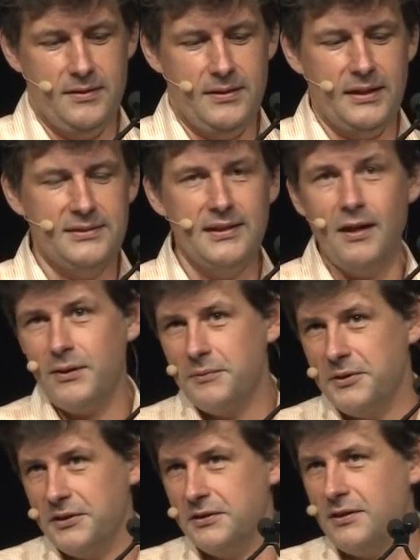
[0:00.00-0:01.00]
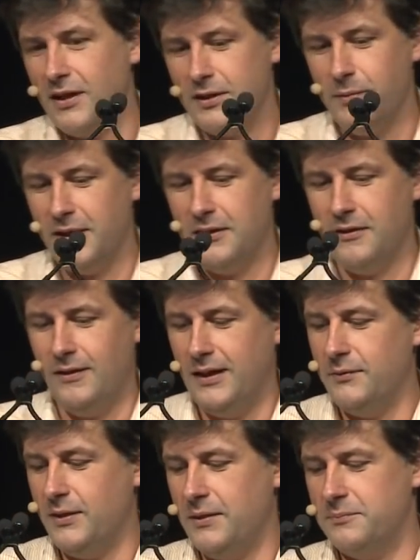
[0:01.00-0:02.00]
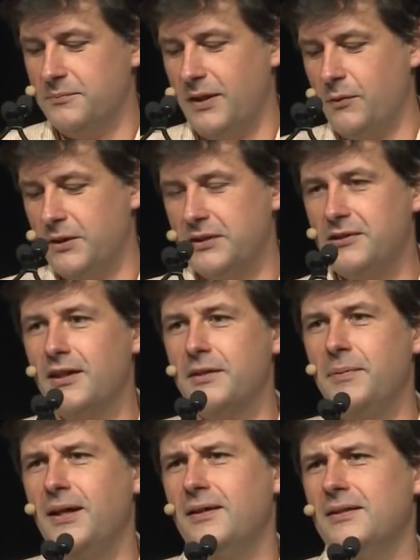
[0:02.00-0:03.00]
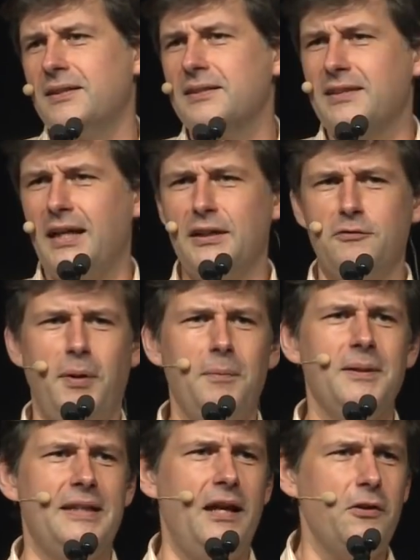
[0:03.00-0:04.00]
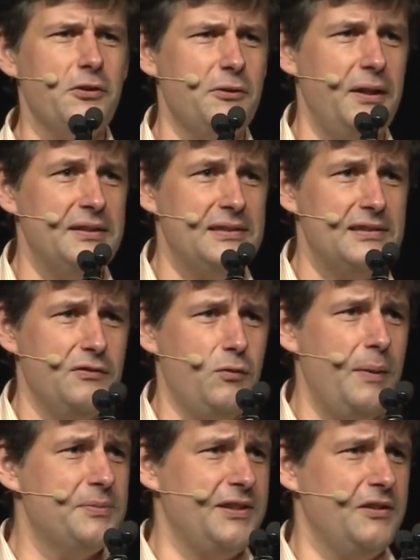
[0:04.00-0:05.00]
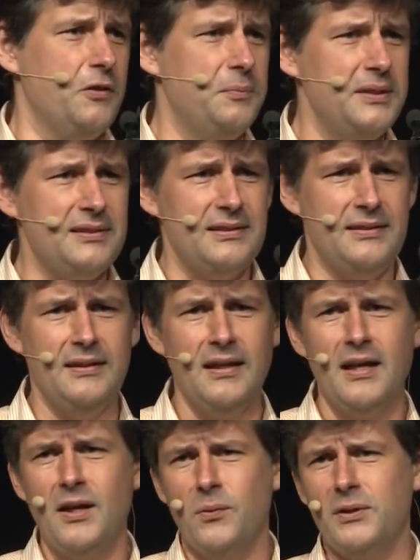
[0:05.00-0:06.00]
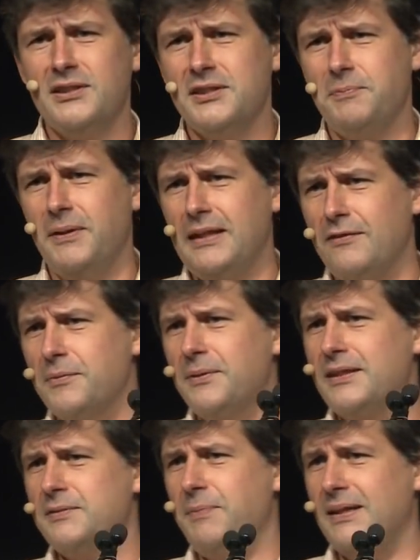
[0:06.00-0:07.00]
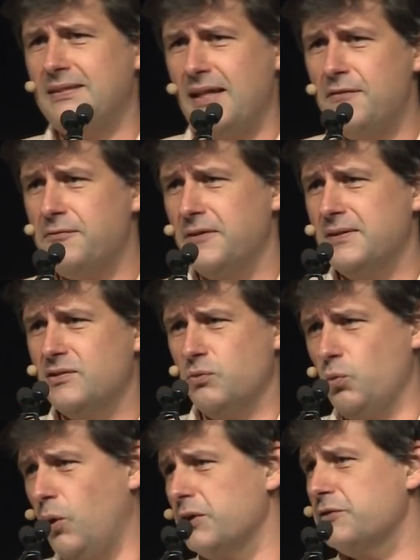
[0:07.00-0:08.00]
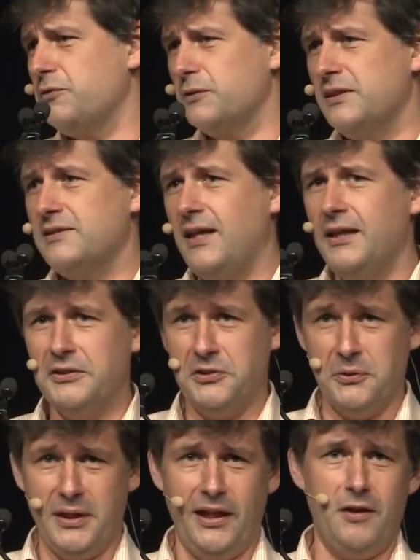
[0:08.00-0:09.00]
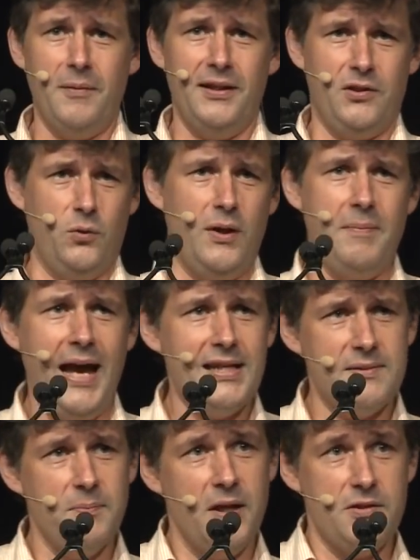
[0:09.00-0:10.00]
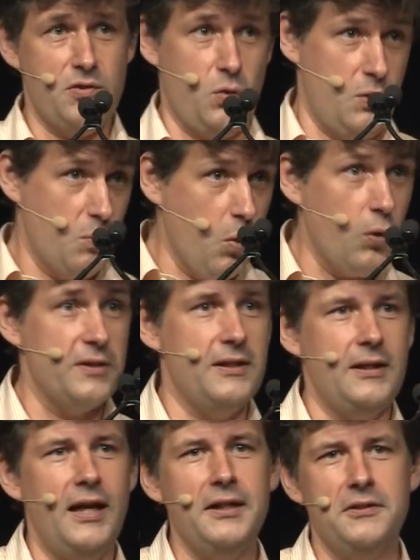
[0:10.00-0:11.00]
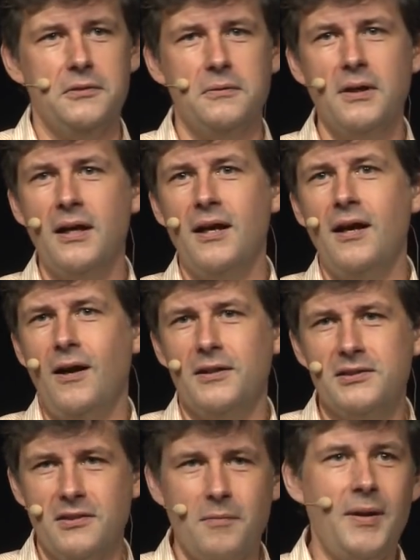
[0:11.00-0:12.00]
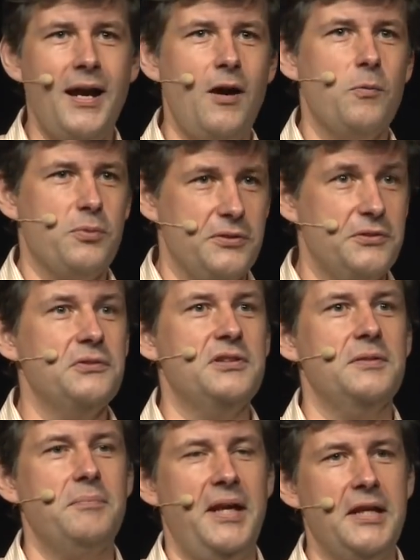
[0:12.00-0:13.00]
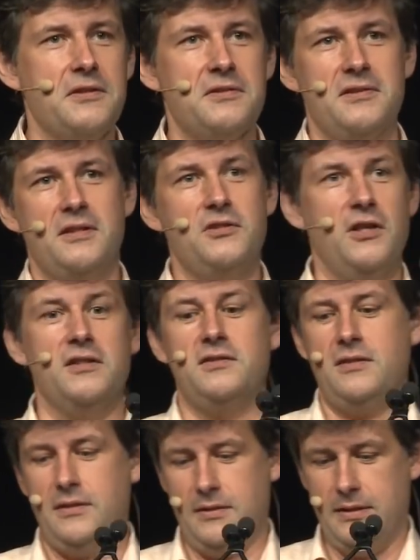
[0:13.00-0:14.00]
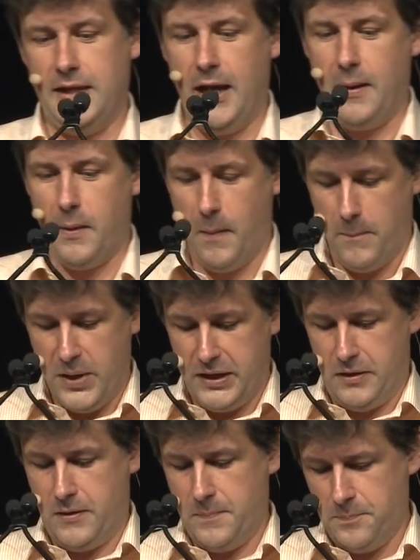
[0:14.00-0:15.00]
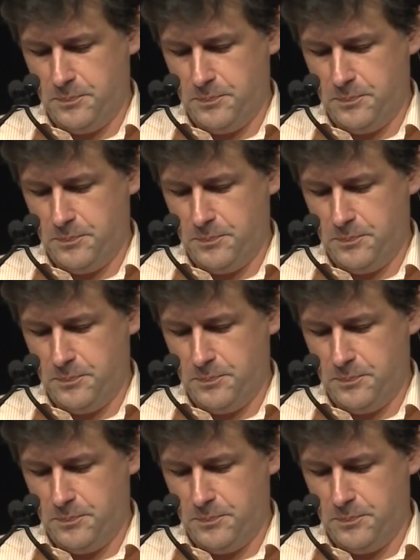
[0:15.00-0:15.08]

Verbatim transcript: That's not what I'm here to talk about at all. I, I want to talk about this kind of public health crisis of website obesity, where despite everybody's best efforts, wonderful designers who care about the web as much or more than I do are somehow producing pages that just get bigger.